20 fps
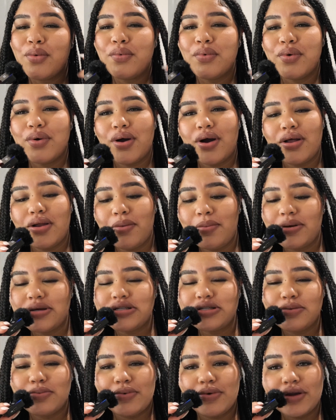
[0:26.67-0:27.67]
we're all
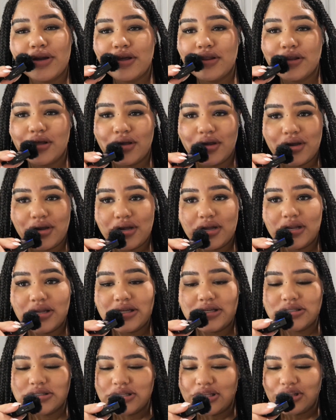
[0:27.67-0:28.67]
about supporting the
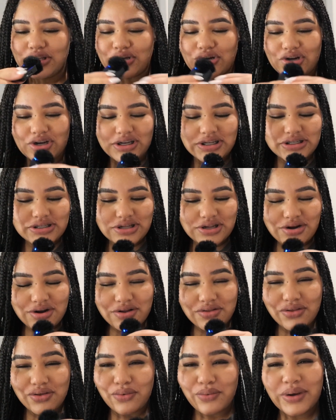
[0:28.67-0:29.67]
girlies and the girlies that are
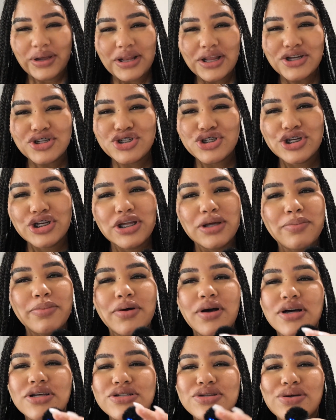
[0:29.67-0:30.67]
on their weight loss journey,
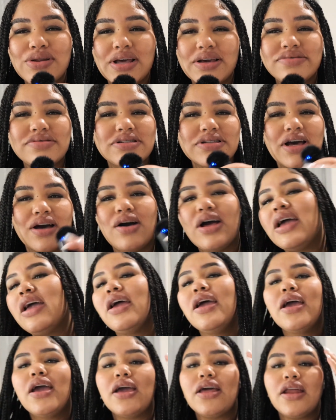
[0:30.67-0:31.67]
but also lifestyle
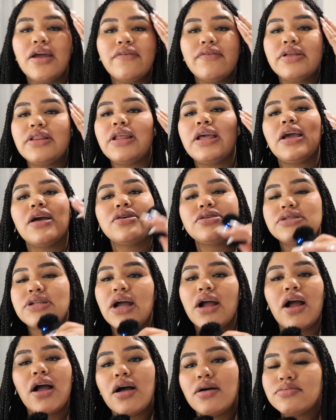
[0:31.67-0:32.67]
and everything else
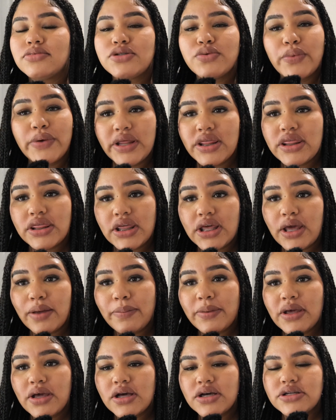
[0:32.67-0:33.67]
that comes with it.
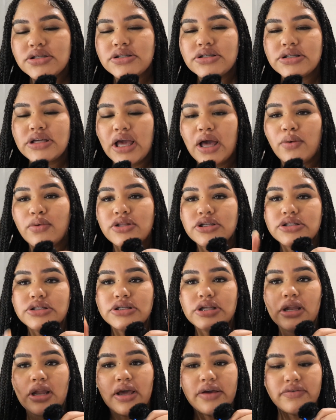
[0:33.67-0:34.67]
Because yeah, this is
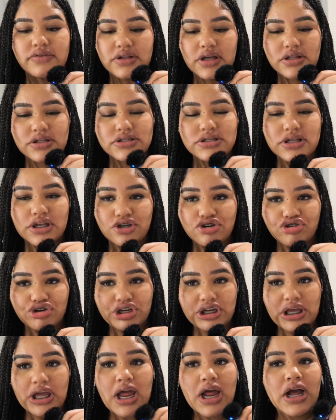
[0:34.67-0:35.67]
a lifestyle, this is not a
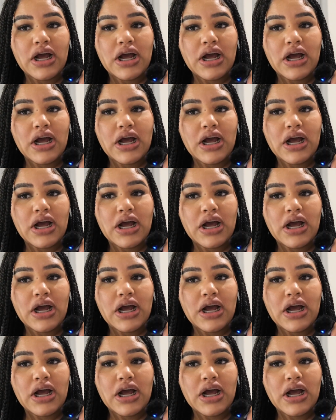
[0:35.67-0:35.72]
journey.